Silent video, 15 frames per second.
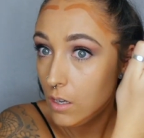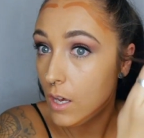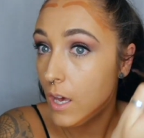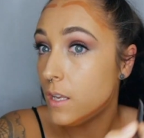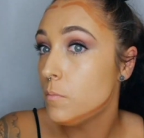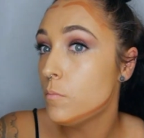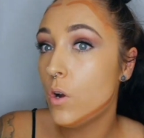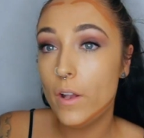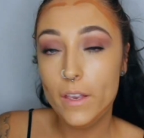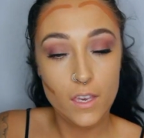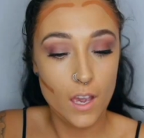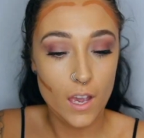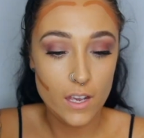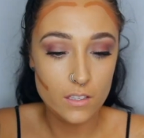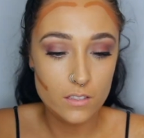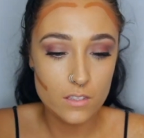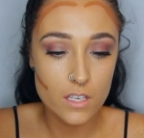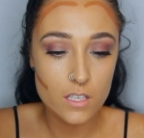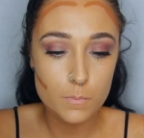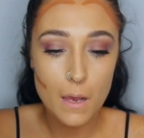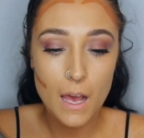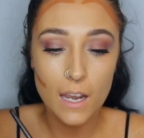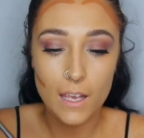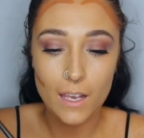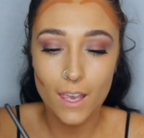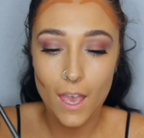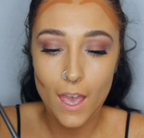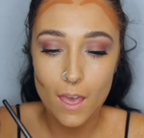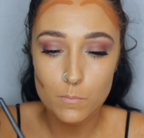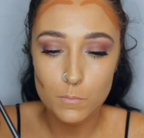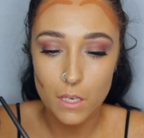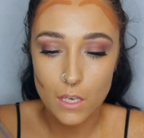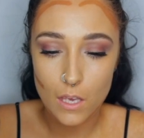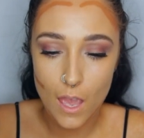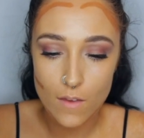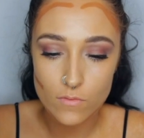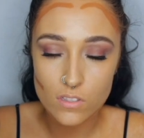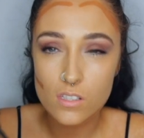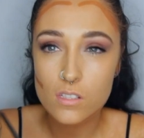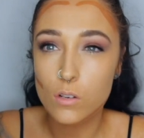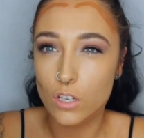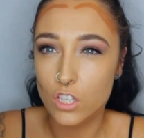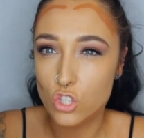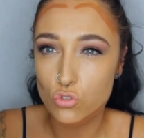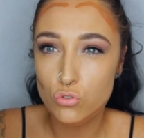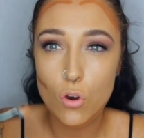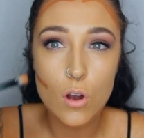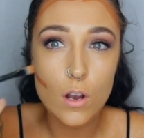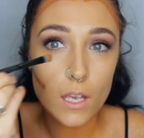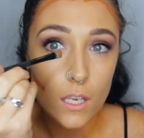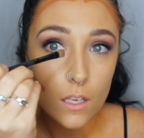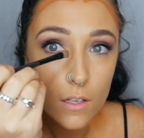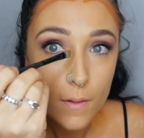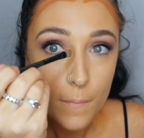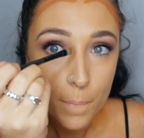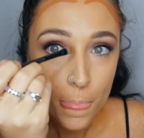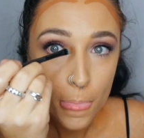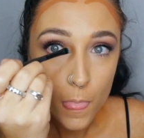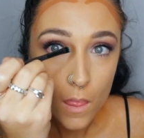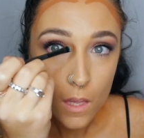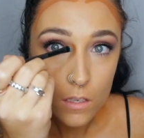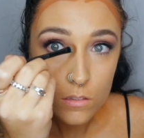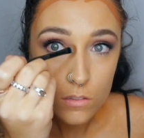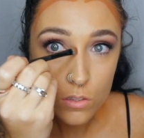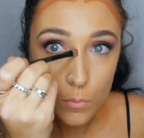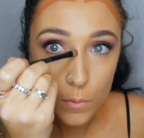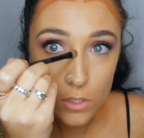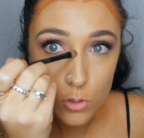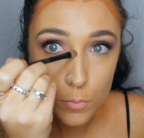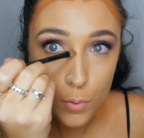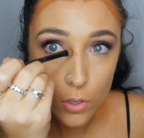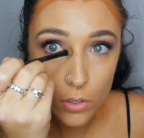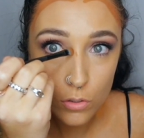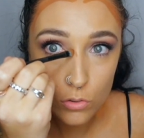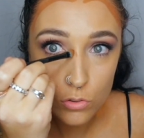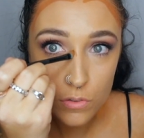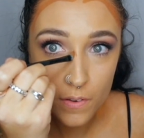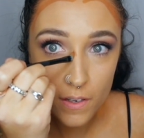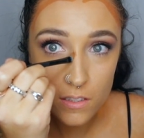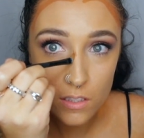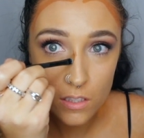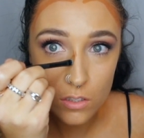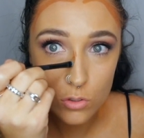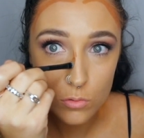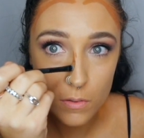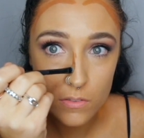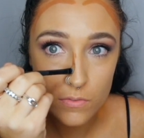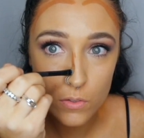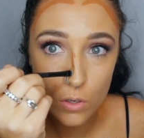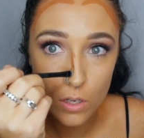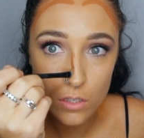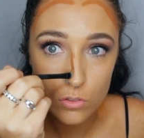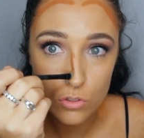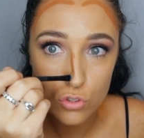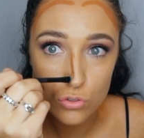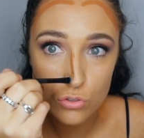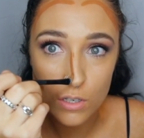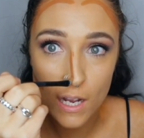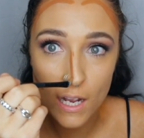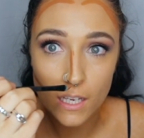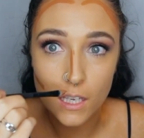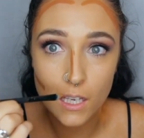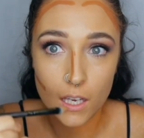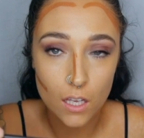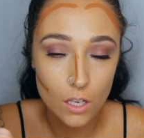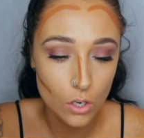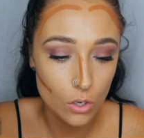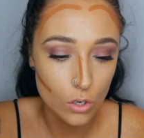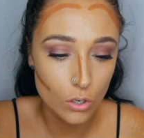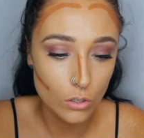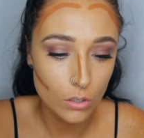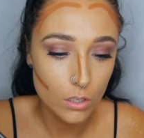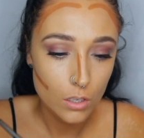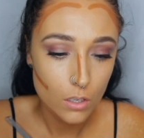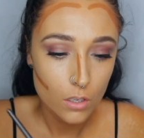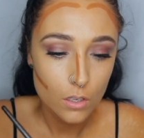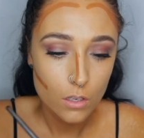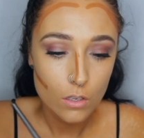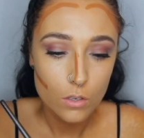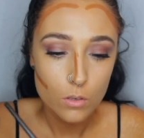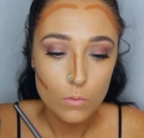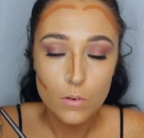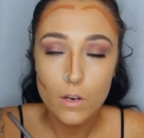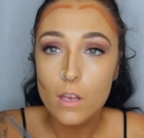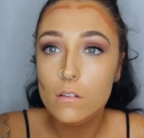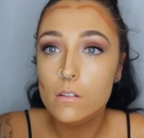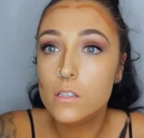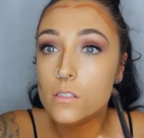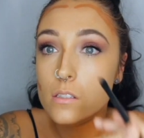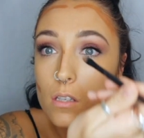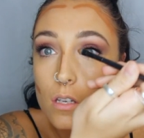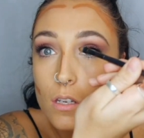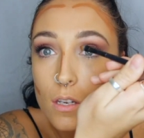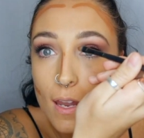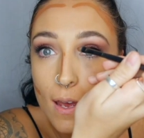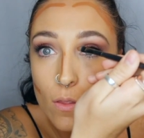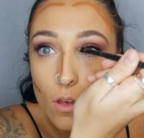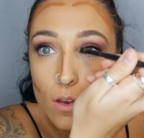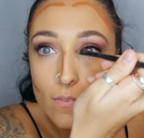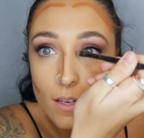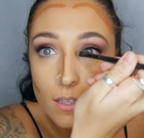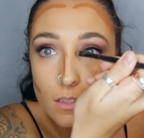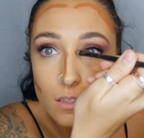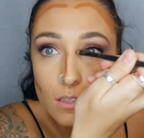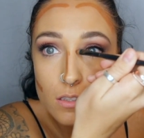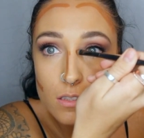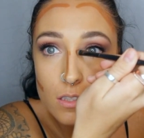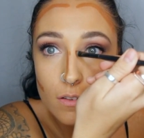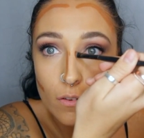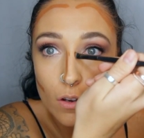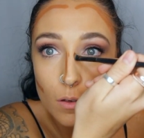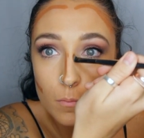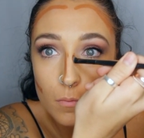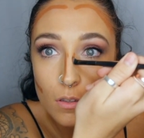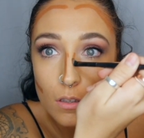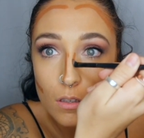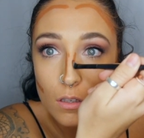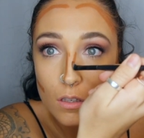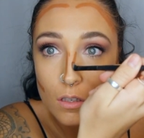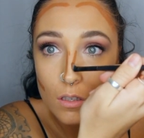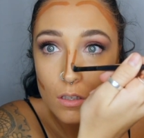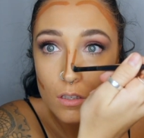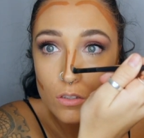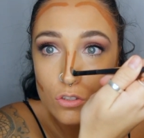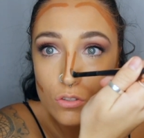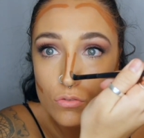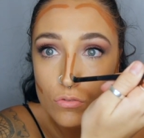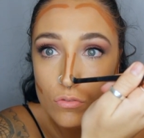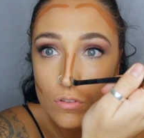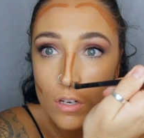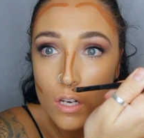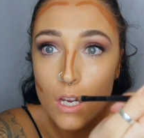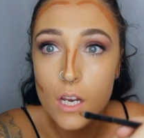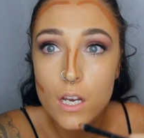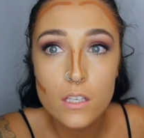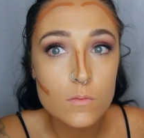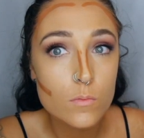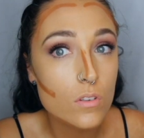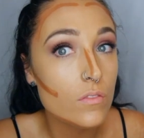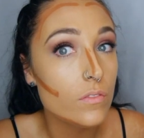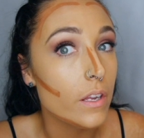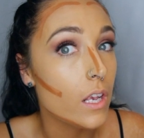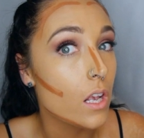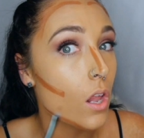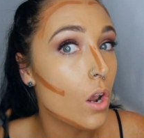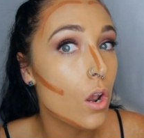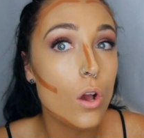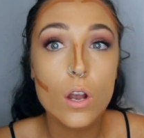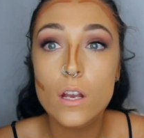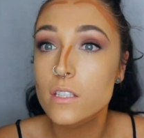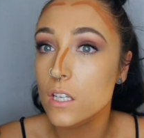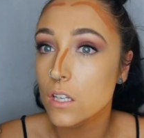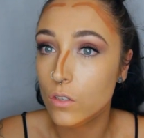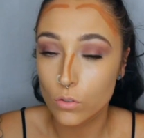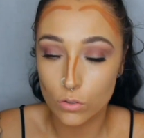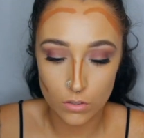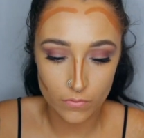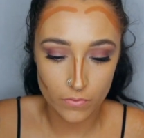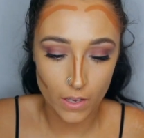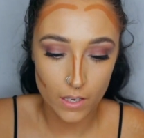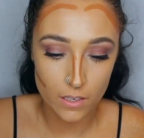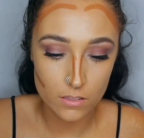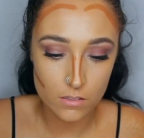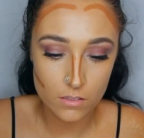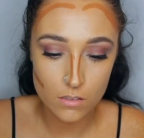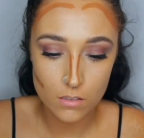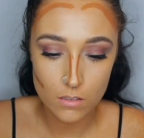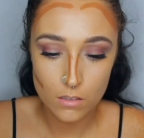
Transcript: And in my case, this palette can be ever so slightly dry, so when you're putting it on your face it can almost feel like you're dragging it along. Whereas now that I've added this serum, it's just really smoothly gliding along the face.